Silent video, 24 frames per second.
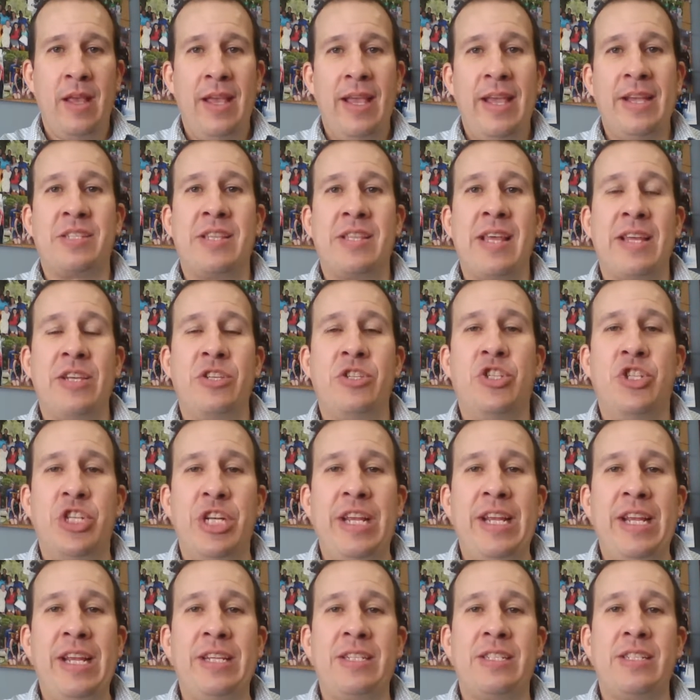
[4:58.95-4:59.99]
is that
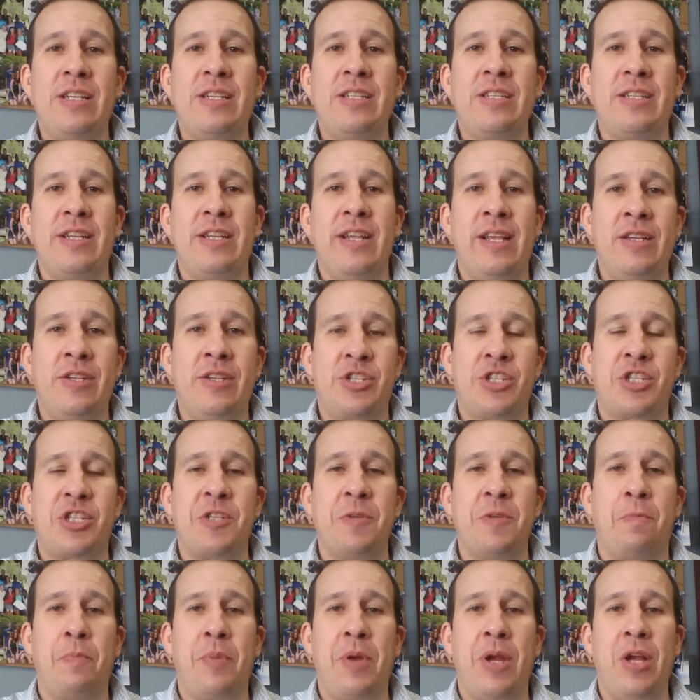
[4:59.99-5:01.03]
Jesus is
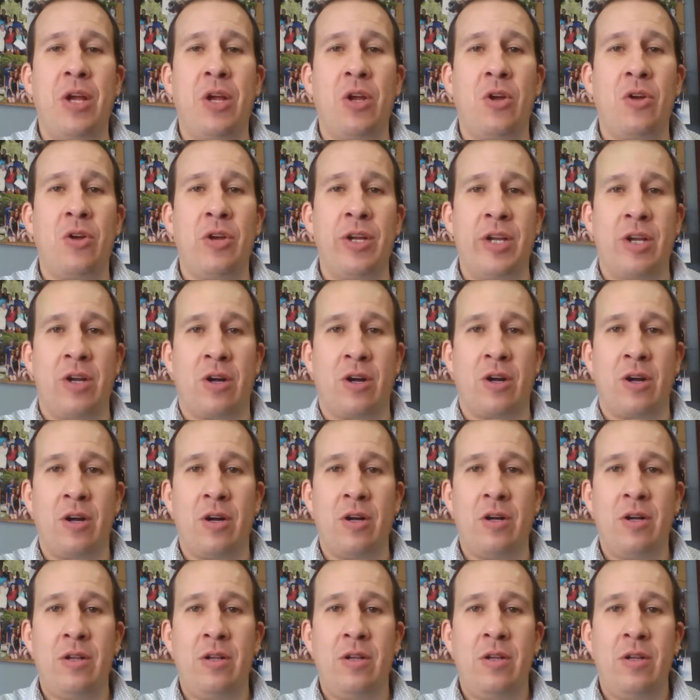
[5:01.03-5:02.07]
superior
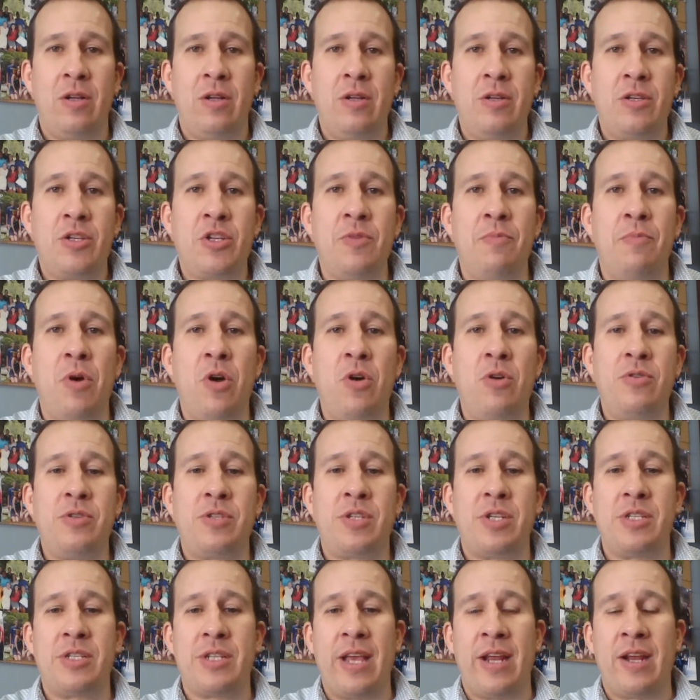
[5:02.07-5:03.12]
to
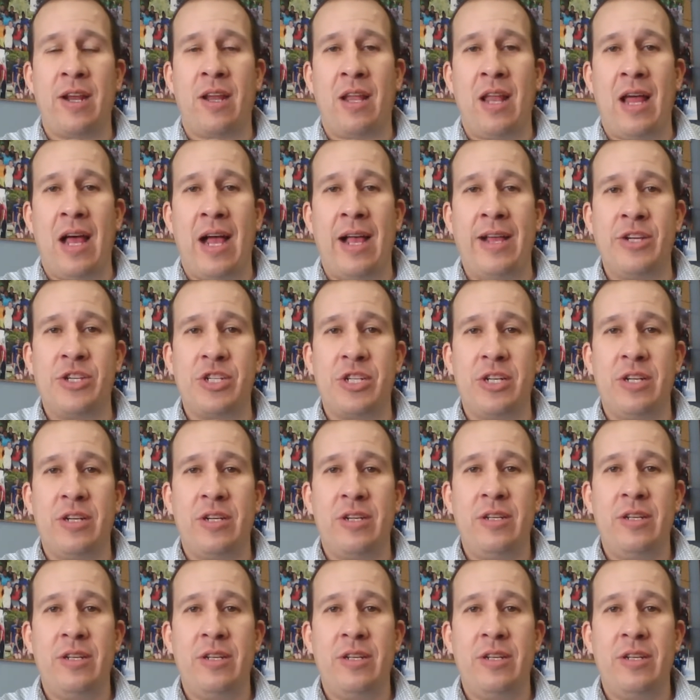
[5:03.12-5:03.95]
Moses and Elijah.